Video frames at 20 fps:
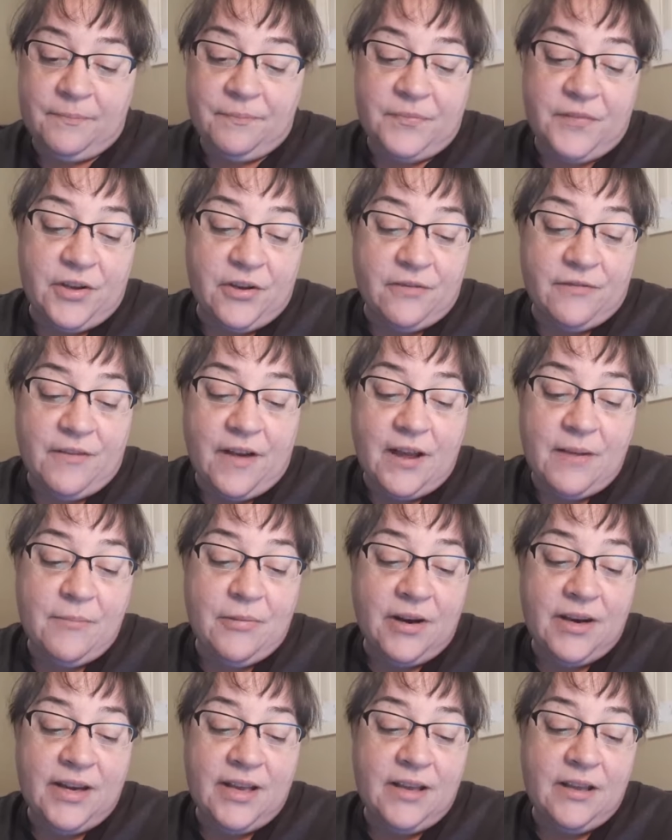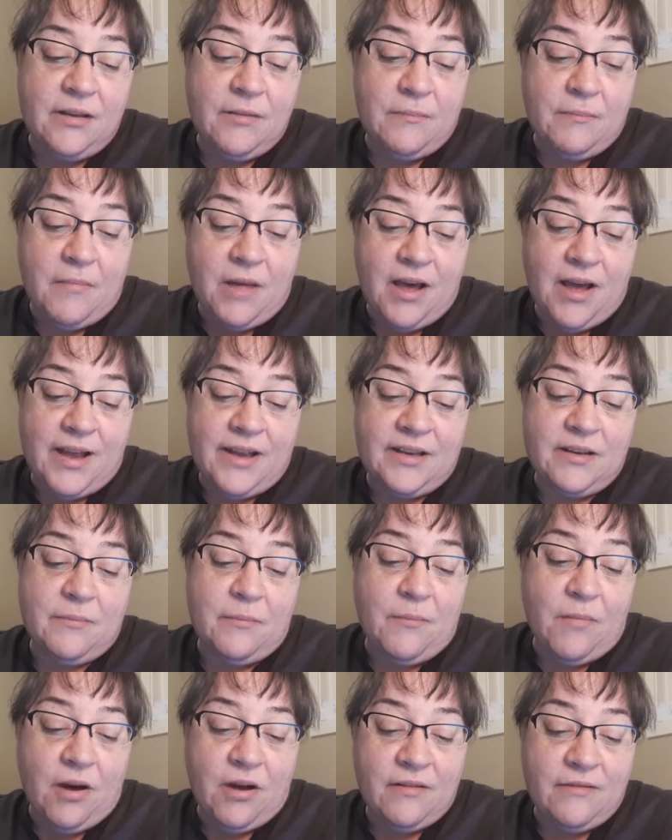Your vibrating mind
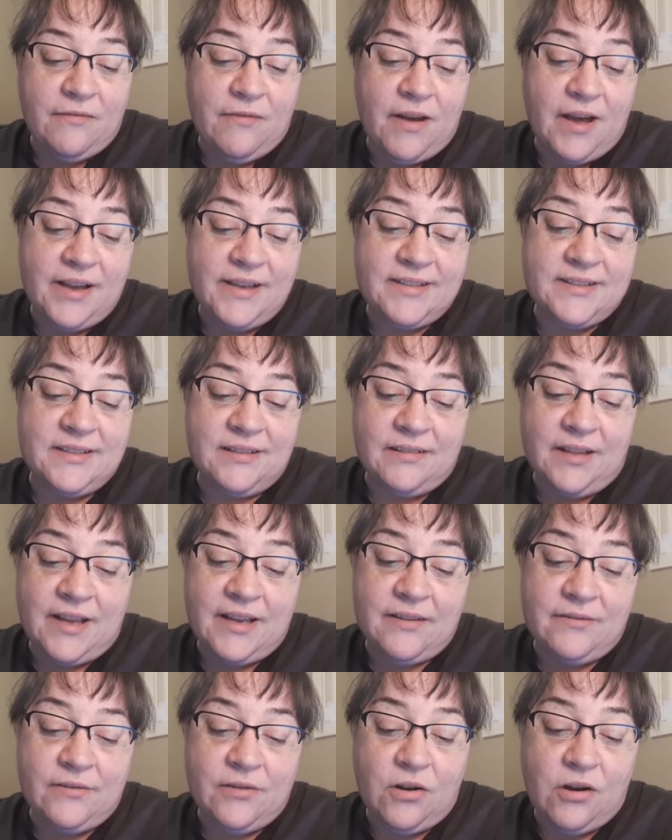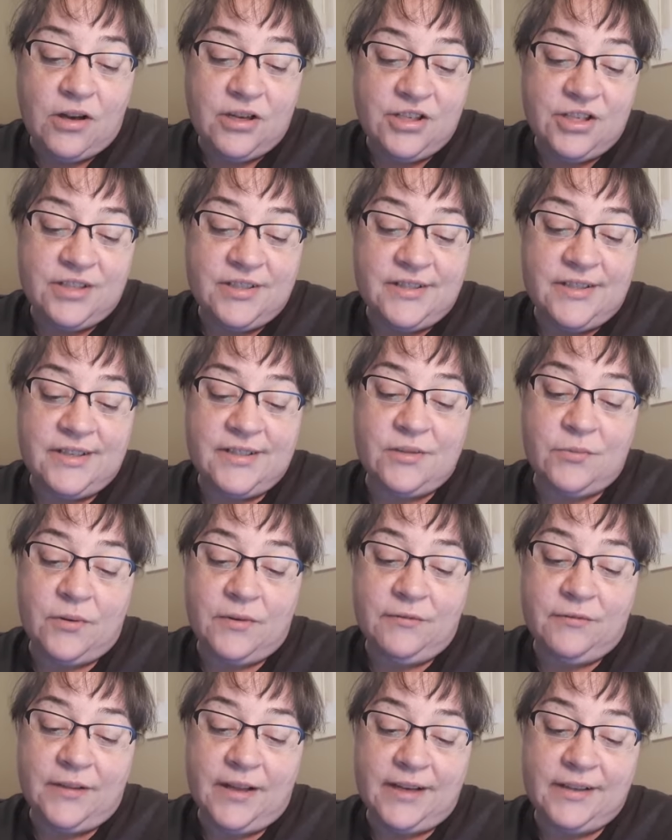modifies the light of consciousness
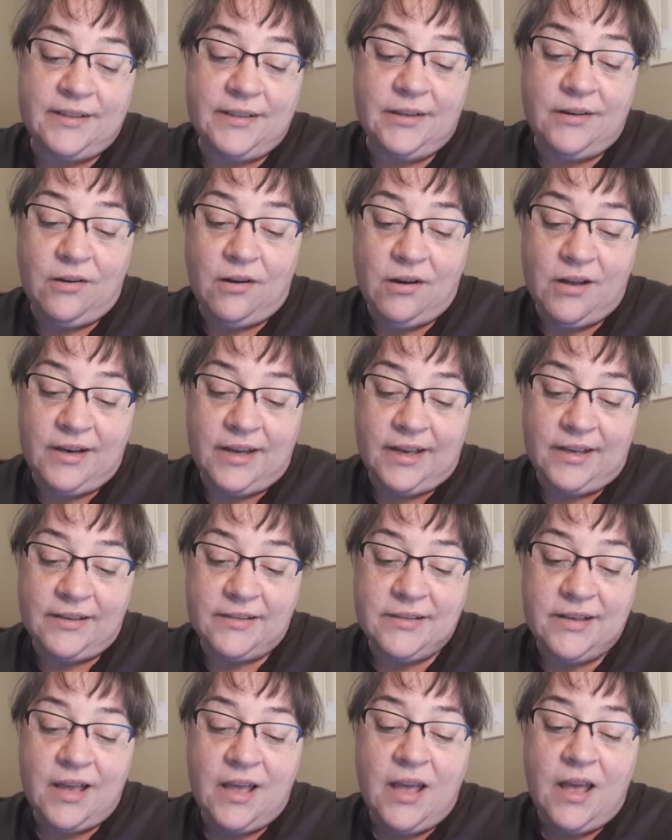reflected on it.